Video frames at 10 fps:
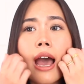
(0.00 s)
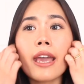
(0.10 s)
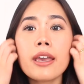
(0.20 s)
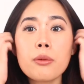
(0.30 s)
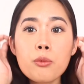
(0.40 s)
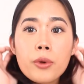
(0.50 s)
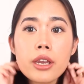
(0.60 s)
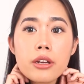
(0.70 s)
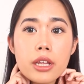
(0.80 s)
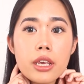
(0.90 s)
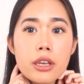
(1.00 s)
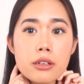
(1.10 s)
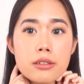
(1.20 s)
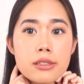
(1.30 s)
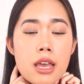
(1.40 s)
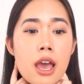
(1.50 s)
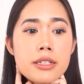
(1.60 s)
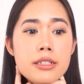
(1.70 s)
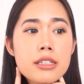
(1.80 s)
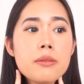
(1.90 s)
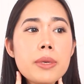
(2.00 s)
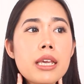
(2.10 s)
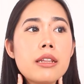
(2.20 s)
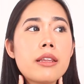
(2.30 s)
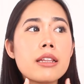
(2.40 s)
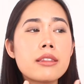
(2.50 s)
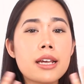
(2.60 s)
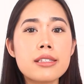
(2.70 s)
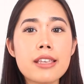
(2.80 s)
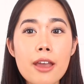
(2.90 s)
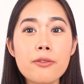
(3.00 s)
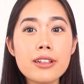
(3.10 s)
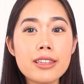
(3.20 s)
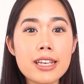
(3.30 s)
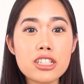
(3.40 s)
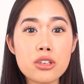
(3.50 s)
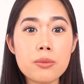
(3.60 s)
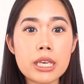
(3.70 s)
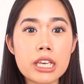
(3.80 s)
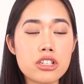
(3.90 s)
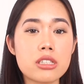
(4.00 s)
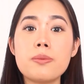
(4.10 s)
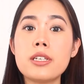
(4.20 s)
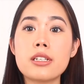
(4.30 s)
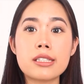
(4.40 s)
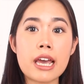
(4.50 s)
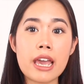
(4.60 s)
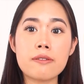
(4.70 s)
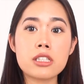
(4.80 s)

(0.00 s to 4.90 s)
I have weird ears doesn't mean that that's everything to me. Just because I have